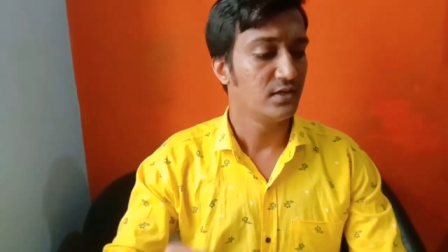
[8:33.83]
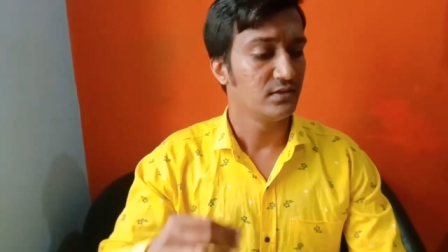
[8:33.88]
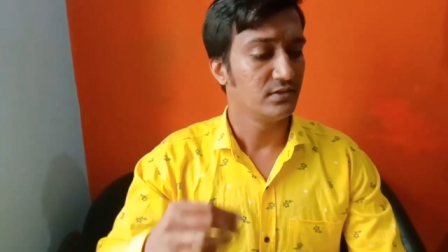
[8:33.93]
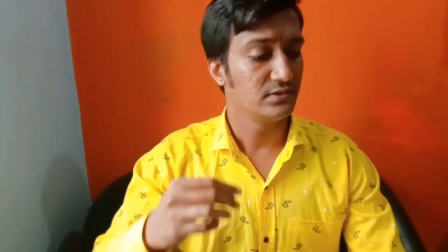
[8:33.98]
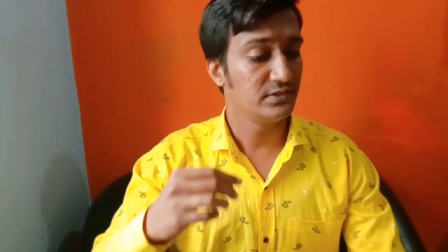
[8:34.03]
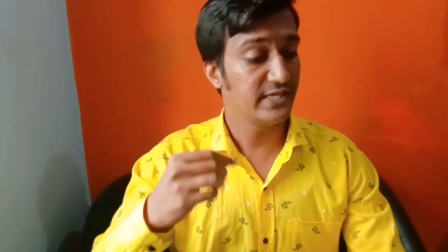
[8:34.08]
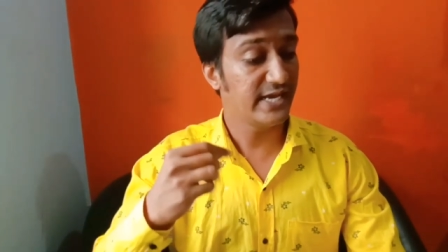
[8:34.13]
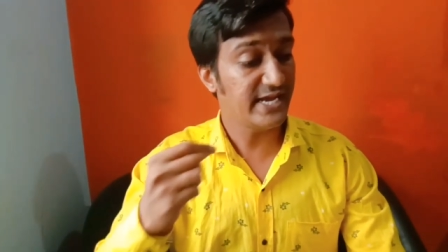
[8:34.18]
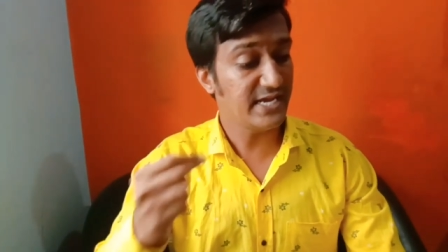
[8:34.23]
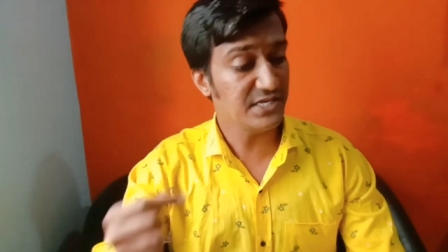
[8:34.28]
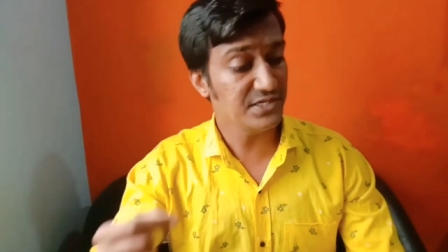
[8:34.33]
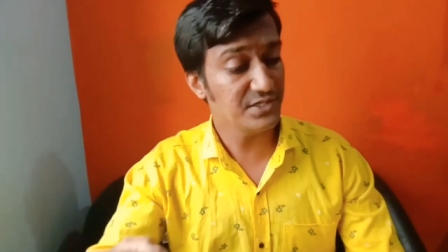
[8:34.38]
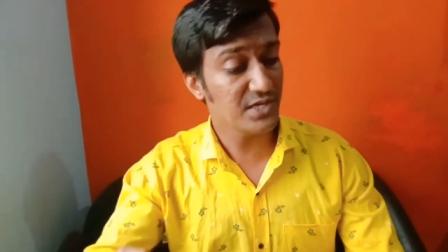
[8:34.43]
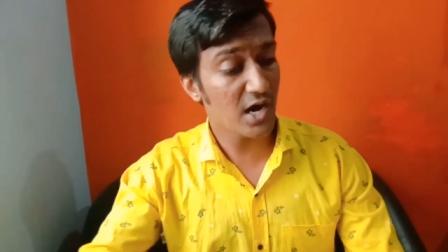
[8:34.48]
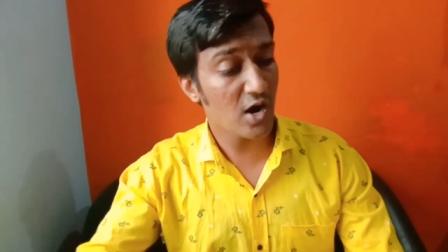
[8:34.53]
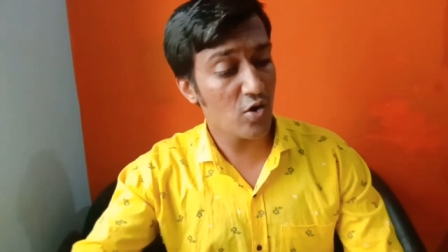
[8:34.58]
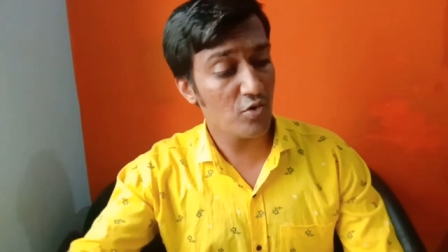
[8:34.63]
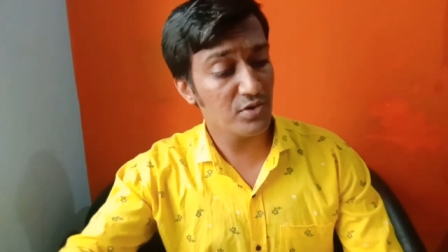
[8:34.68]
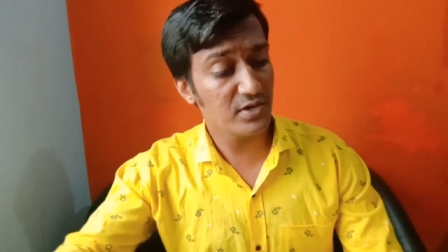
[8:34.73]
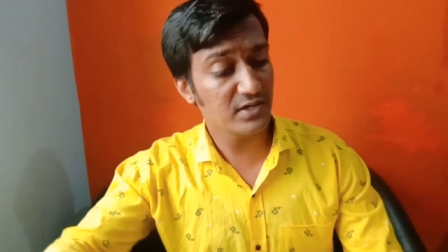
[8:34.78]
Then
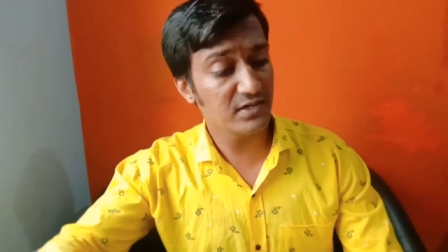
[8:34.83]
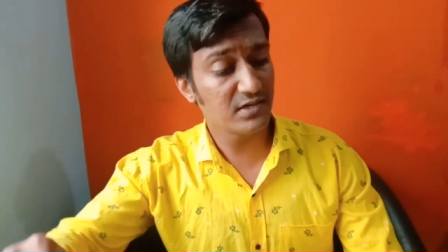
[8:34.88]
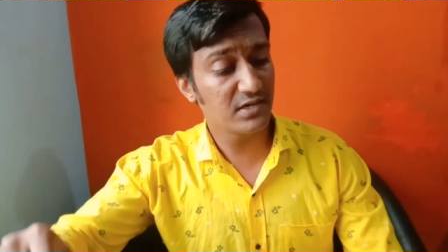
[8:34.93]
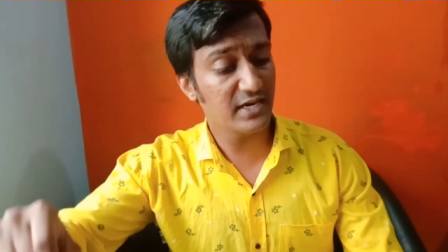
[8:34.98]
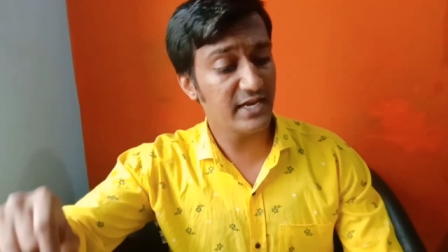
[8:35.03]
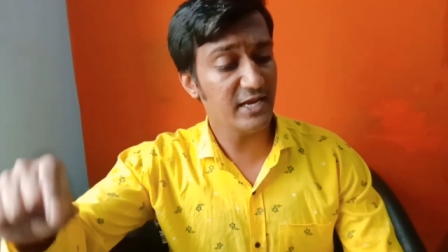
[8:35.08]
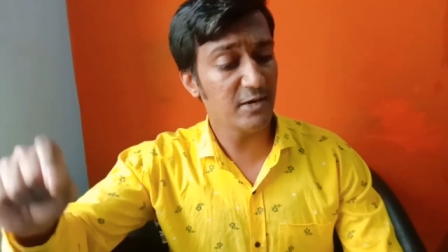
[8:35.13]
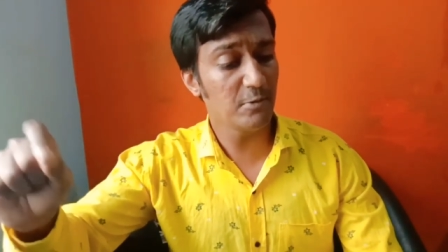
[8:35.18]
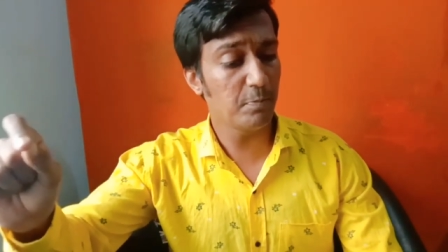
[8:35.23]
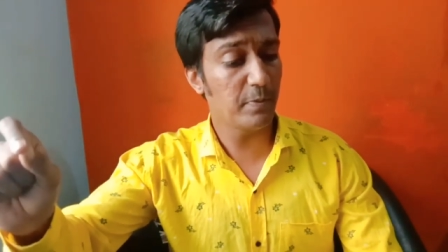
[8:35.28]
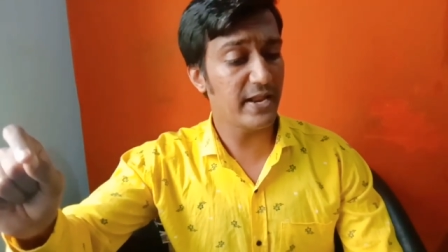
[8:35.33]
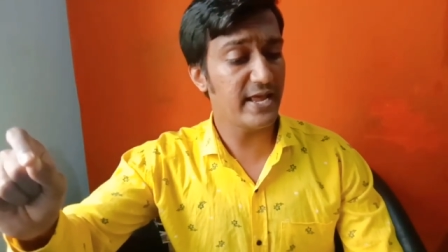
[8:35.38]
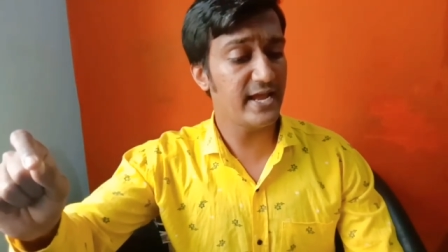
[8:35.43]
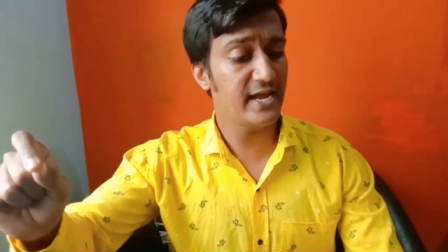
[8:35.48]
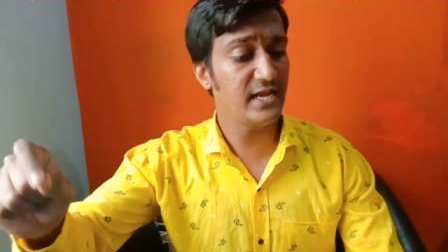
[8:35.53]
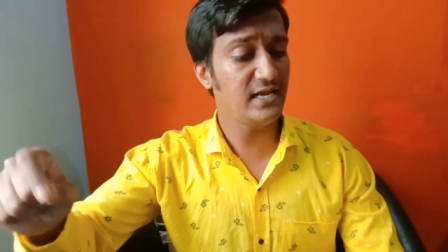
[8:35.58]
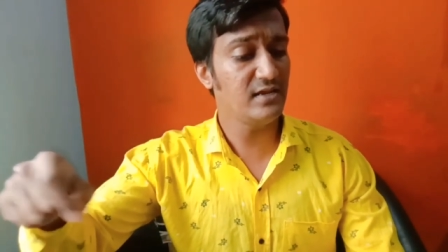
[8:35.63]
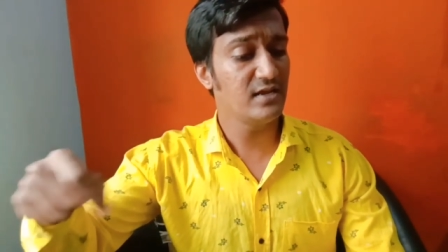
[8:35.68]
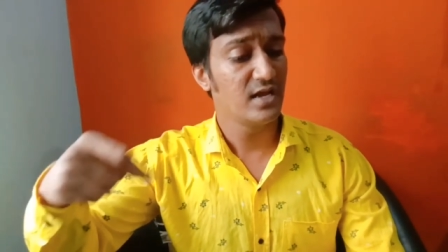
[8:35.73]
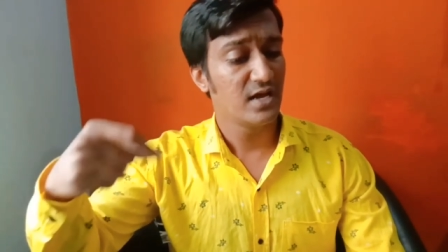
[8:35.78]
down a green
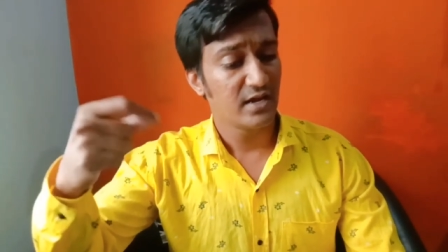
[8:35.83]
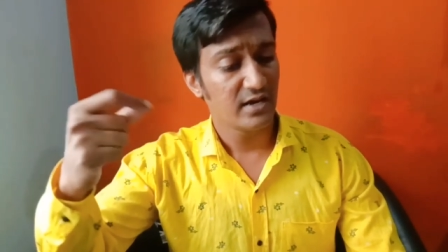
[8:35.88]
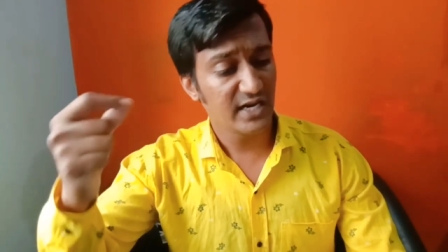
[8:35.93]
plain,